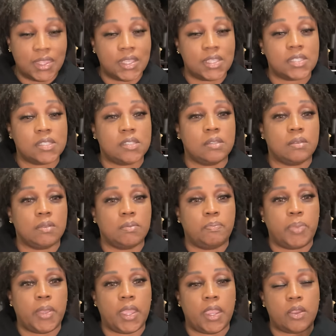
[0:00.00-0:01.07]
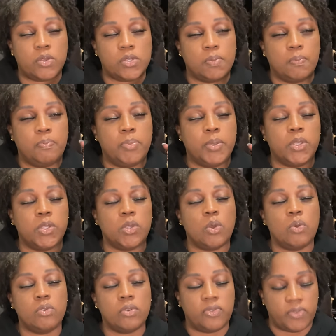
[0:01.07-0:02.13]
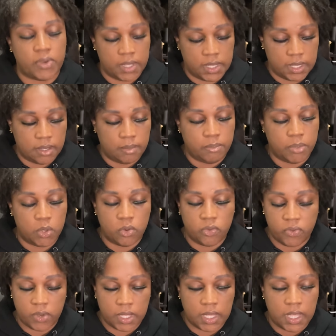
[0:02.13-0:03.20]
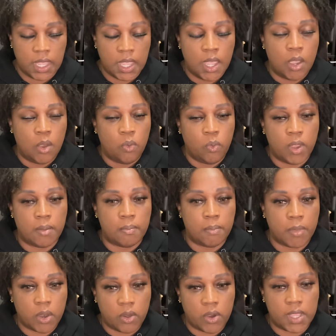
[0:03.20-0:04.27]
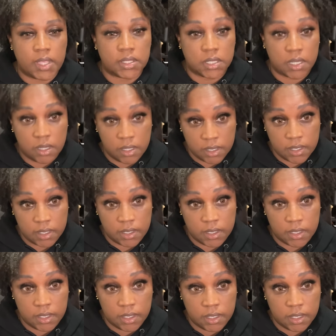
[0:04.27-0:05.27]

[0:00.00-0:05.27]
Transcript: This pairs beautifully, beautifully with Myrrh and Tonka